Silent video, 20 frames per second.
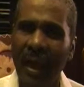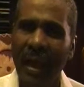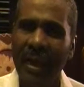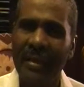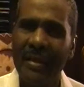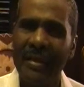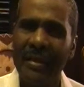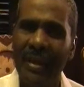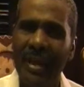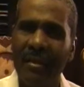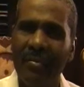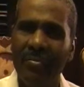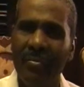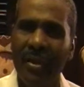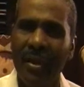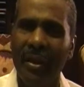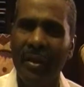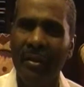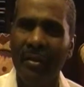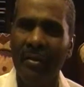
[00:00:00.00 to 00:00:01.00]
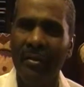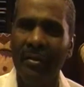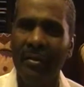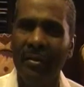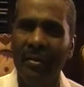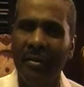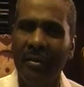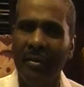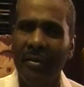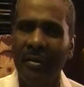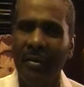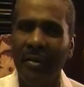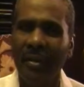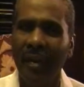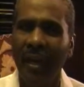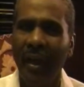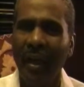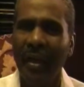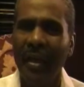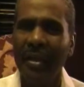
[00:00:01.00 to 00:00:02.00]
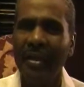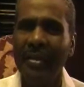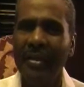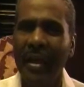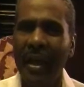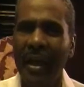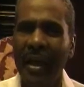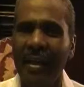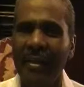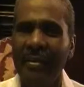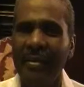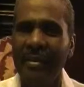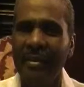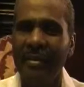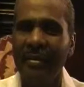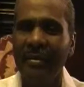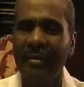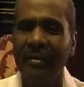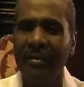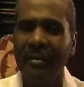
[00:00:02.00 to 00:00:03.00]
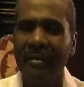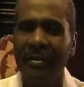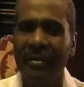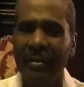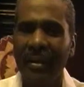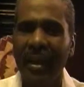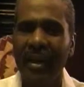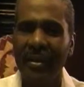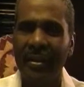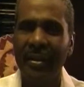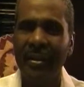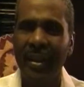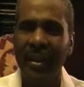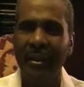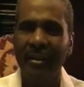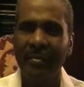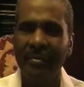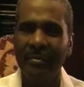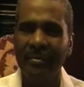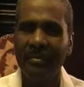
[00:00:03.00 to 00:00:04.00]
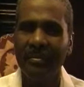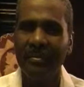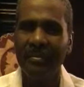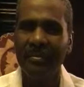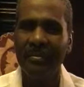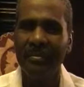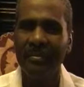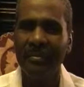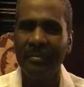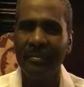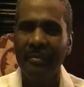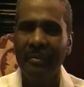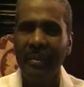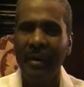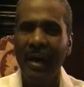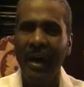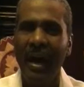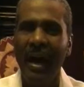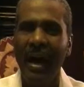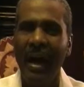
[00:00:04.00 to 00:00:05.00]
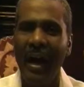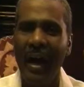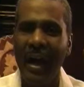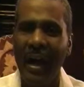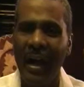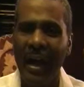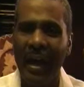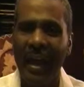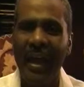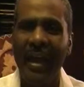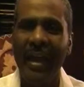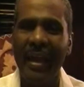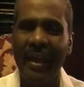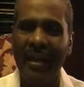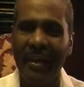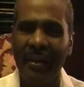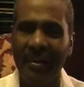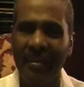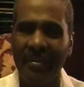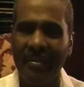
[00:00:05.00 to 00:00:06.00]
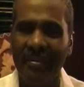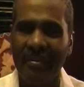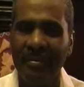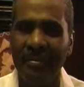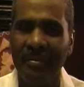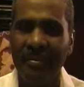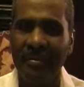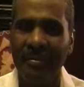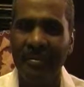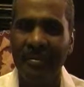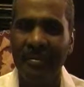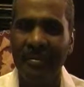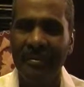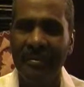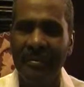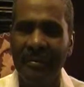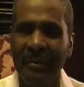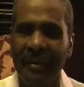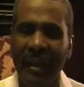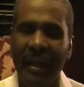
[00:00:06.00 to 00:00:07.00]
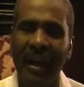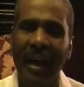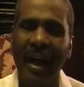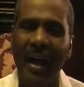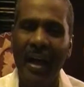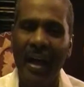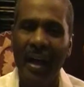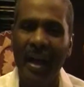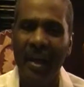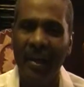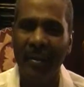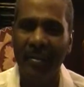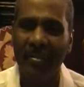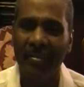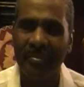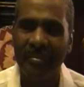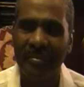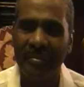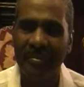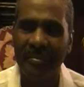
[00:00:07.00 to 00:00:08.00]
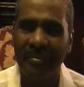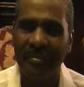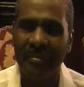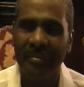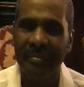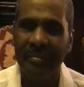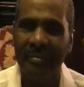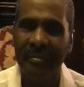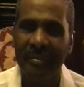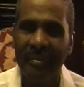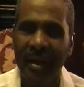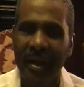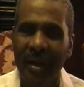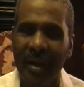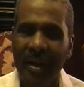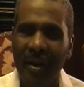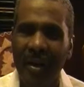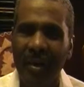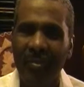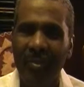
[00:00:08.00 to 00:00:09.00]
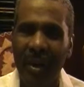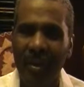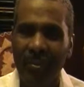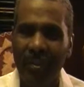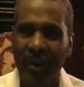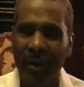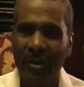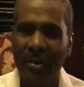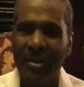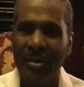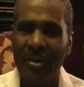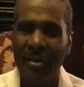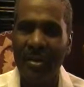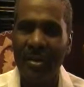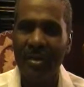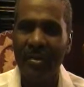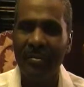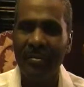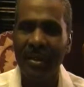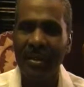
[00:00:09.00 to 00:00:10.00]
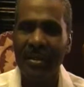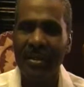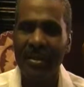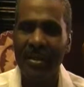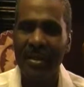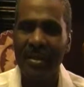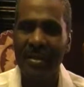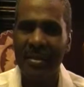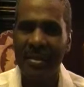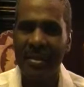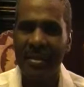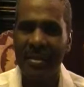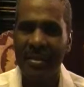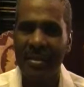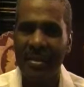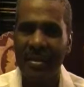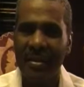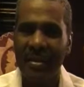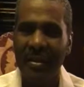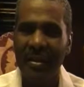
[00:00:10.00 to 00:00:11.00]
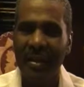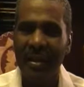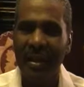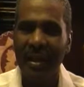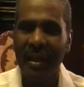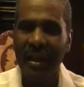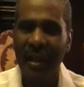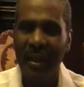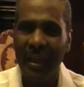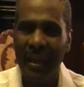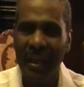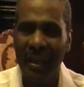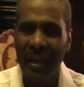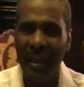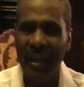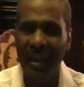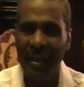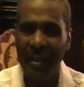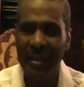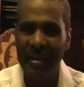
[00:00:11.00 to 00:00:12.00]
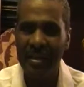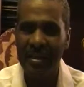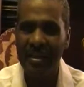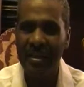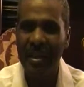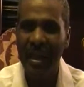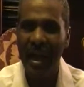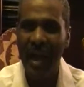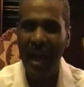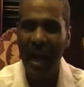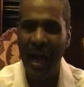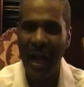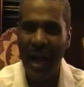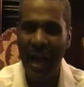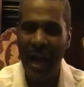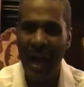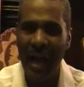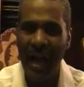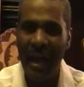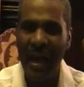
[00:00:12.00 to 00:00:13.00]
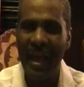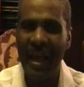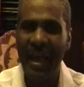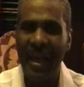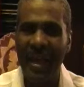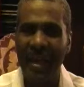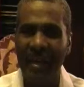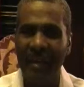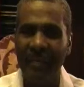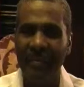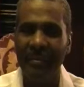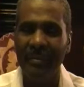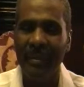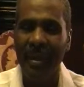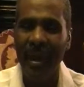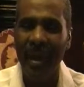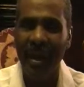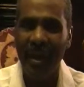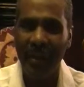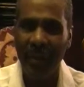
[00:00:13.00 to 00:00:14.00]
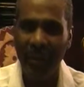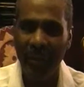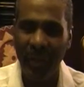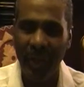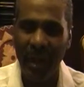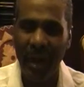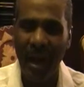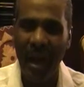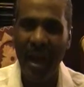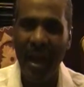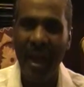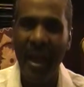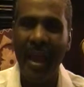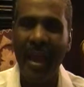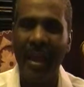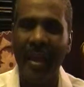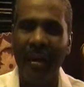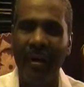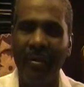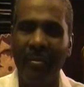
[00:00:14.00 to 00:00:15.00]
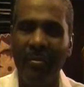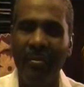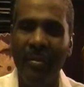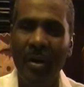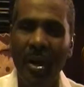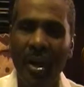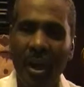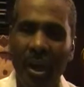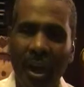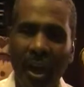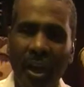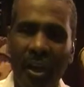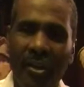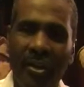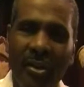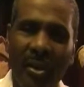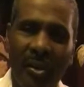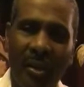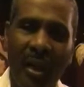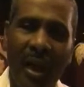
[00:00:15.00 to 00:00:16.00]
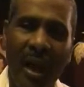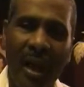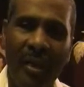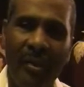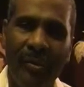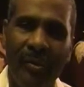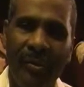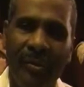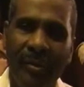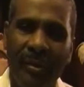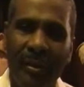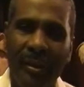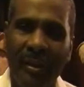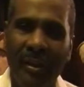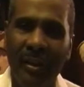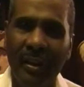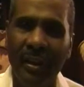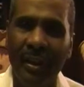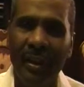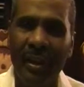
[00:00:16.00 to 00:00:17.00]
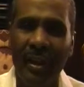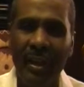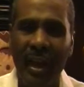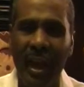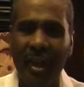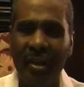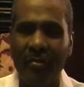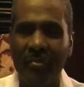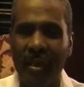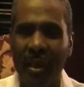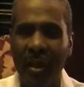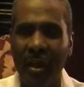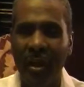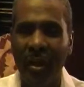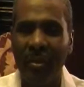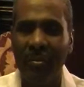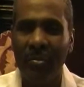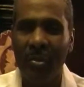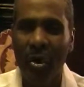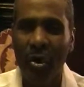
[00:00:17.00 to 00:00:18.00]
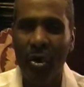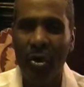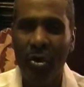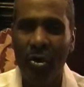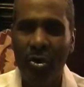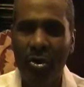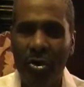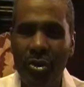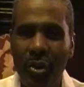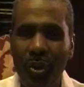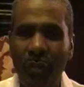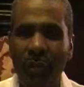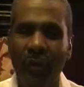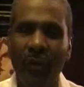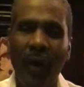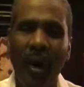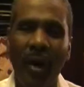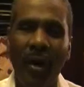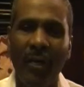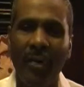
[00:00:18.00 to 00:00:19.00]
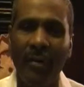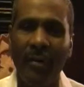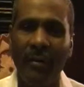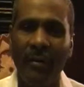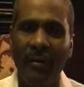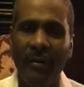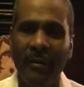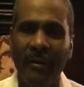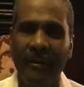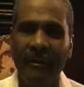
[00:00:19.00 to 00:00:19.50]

has sent me? And he said, Say to them, I am that I am. My brothers, my sisters, he is I am that I am in your life. He has become your father.